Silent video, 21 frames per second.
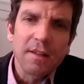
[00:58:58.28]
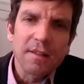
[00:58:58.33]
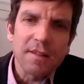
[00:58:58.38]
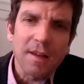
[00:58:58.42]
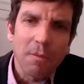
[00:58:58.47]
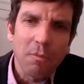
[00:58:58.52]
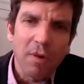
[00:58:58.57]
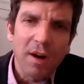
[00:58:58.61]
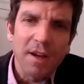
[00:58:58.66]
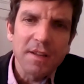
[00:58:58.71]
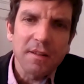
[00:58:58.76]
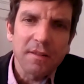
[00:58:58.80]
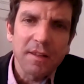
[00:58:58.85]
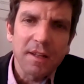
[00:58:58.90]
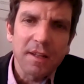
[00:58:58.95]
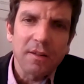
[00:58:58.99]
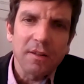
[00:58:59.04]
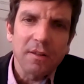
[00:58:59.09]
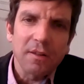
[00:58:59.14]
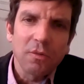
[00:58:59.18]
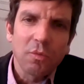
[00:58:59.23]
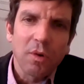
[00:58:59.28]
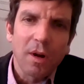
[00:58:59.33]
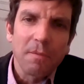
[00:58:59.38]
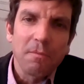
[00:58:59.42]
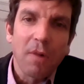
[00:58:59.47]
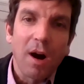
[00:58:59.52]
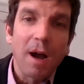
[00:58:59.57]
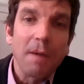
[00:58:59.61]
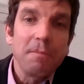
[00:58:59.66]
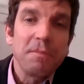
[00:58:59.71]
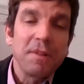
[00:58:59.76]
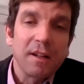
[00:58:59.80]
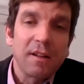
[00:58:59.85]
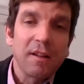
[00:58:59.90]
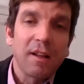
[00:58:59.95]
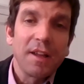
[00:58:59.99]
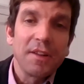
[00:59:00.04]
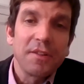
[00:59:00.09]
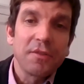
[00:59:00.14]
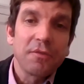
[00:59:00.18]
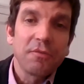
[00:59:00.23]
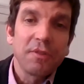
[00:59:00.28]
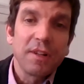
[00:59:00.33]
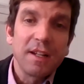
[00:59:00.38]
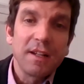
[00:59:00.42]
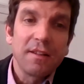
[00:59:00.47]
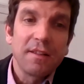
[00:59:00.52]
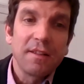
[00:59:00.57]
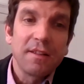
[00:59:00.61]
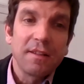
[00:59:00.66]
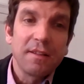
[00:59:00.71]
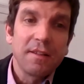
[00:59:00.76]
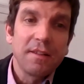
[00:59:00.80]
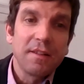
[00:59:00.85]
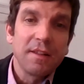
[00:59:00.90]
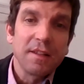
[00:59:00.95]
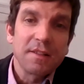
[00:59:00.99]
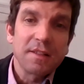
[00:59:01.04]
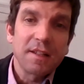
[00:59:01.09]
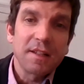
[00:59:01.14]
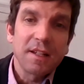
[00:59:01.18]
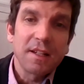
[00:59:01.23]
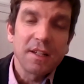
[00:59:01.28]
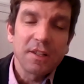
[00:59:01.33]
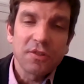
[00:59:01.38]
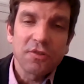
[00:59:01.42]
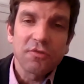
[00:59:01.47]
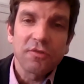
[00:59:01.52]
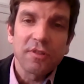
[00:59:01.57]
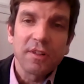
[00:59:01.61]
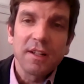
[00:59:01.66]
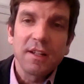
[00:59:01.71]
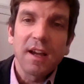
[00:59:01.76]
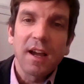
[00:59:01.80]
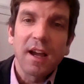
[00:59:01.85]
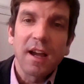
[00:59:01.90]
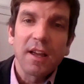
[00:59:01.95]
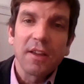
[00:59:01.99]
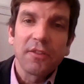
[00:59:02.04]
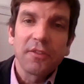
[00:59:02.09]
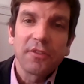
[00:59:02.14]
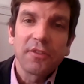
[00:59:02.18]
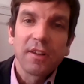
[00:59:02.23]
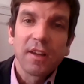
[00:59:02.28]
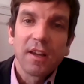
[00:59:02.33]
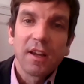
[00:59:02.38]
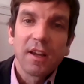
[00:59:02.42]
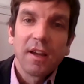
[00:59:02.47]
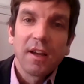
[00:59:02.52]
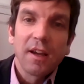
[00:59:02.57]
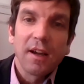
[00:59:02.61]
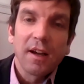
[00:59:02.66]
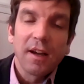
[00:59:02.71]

in some ways, I think one might be inclined to read this history as